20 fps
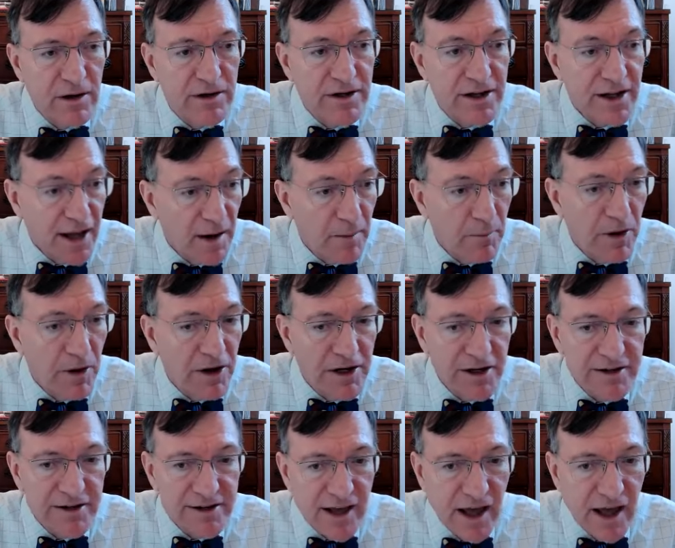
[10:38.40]
to get
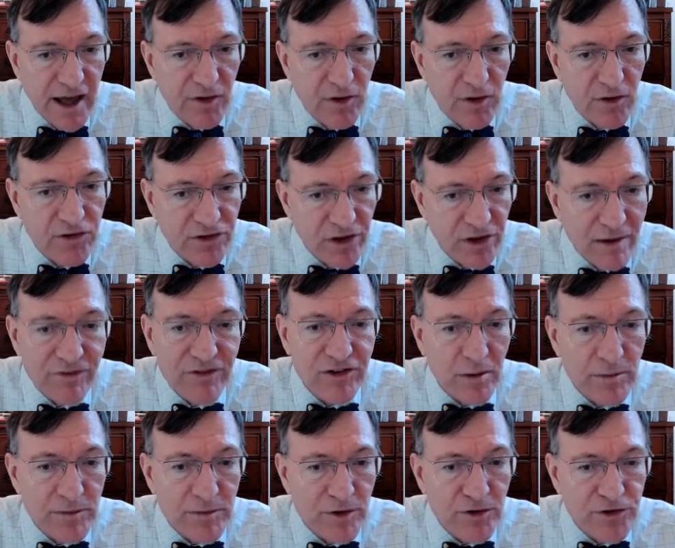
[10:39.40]
money together, save
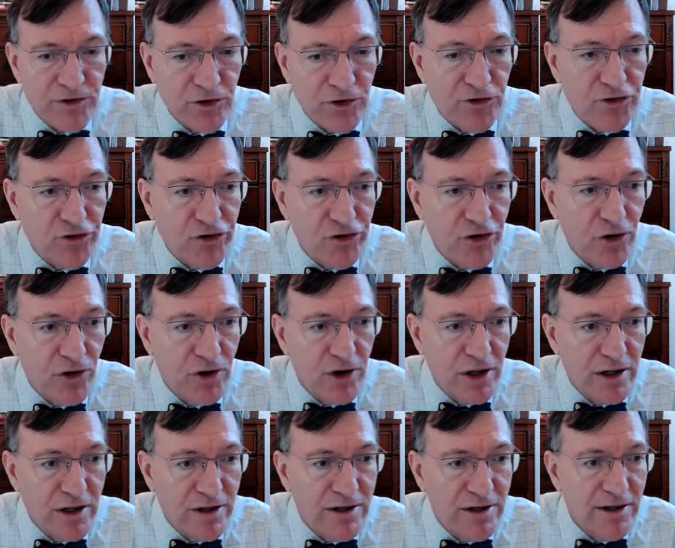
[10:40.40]
some of their Social
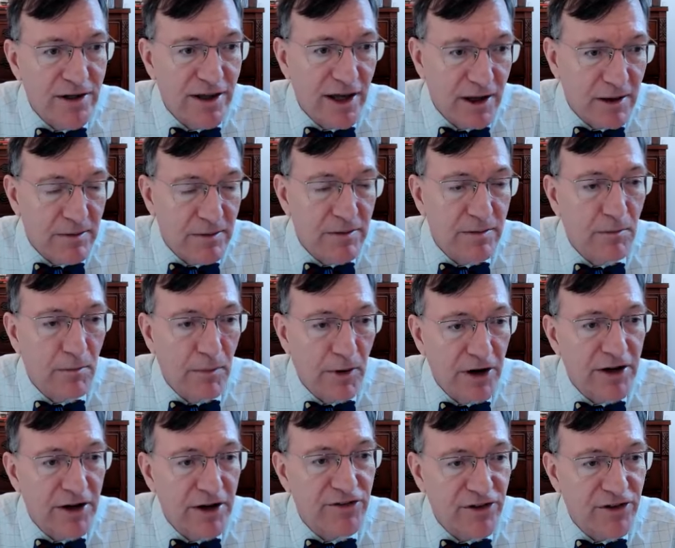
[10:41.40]
Security, get
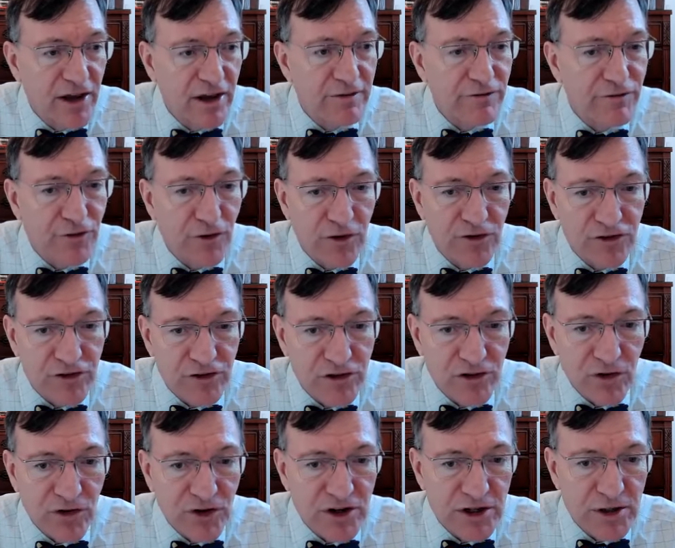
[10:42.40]
money saved for a
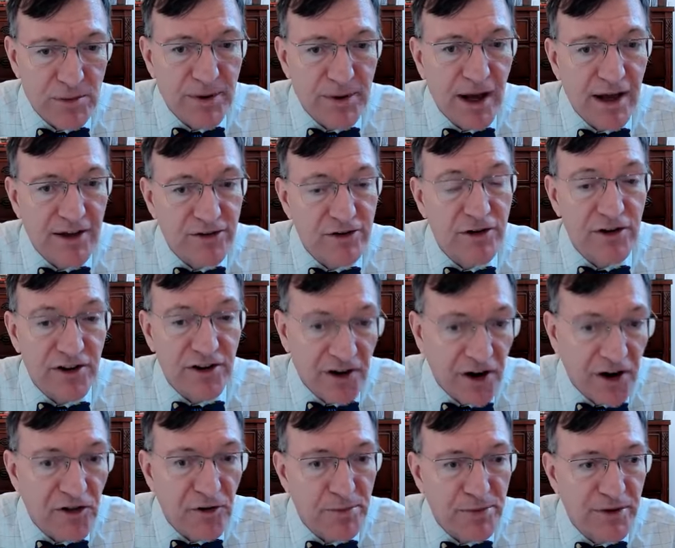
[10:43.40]
security deposit in
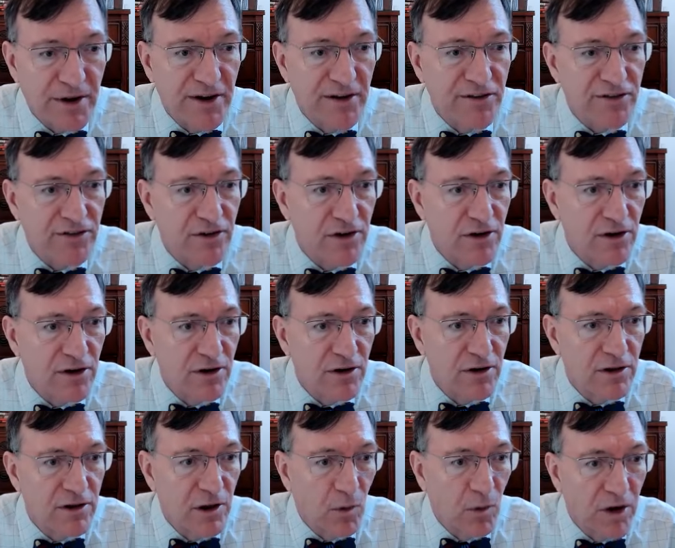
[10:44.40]
another place
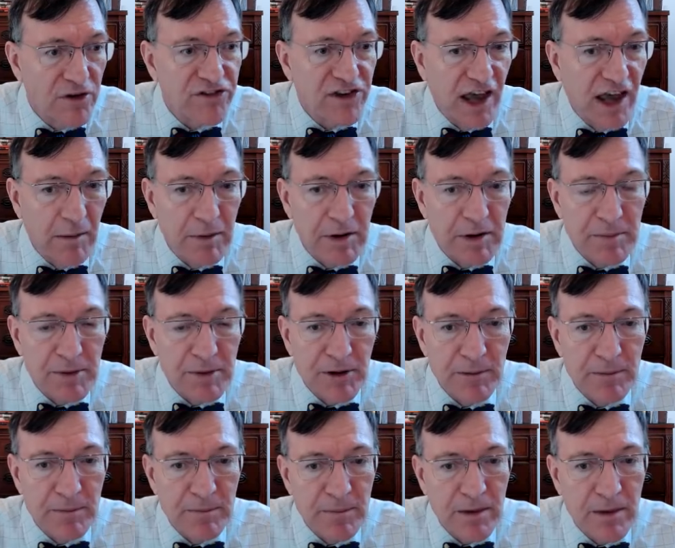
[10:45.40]
that was
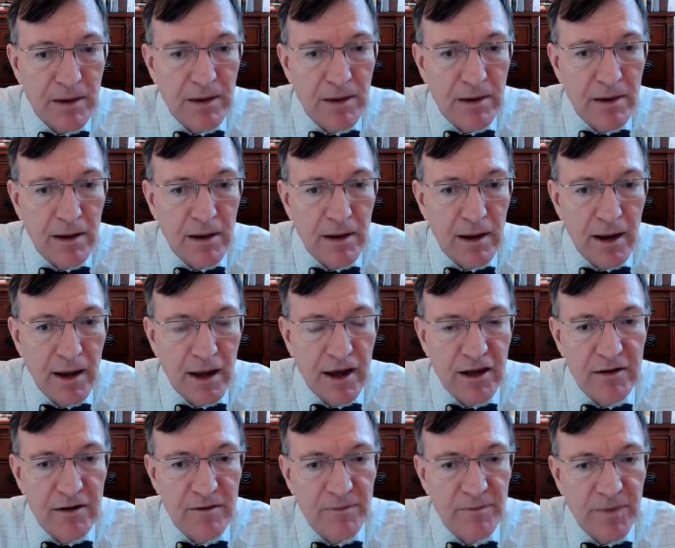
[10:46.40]
habitable.
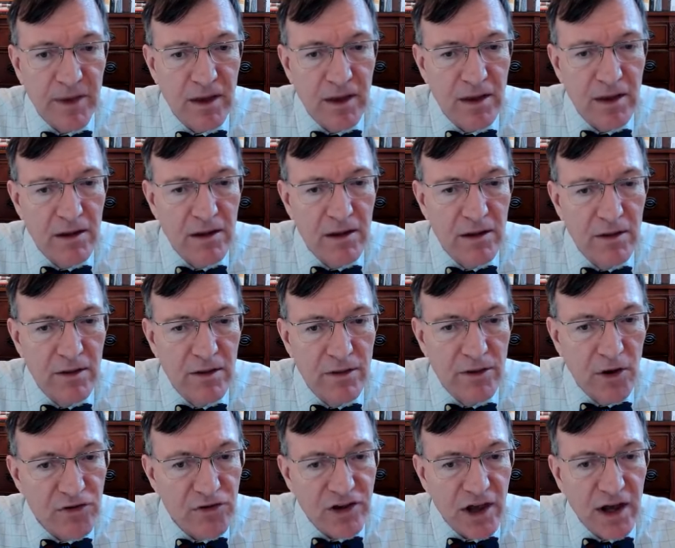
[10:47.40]
And
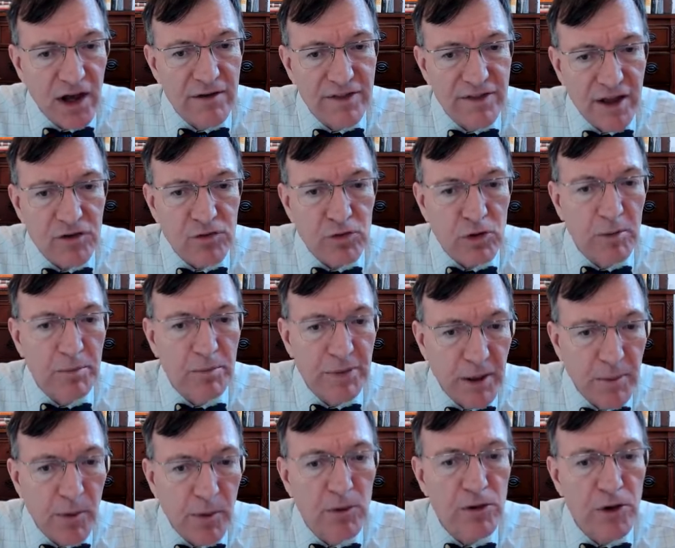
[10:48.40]
those kind of things where
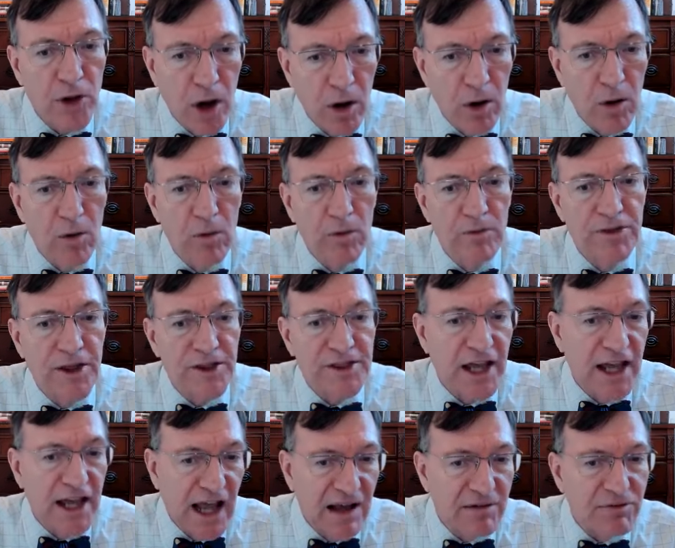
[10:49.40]
people know that
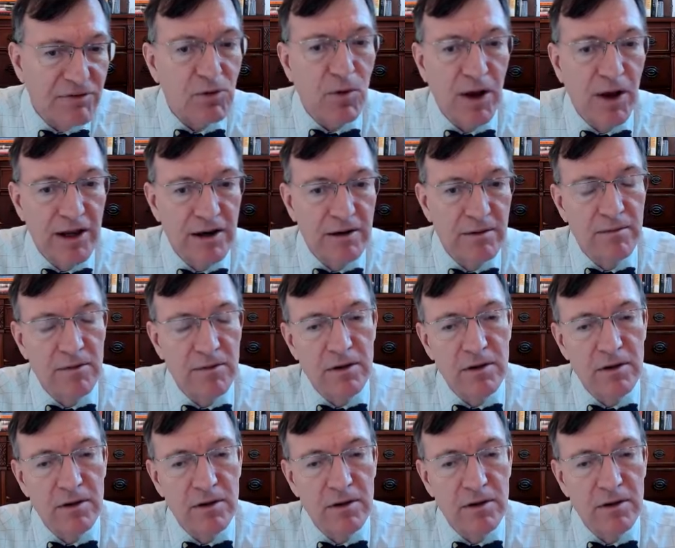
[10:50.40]
they have a right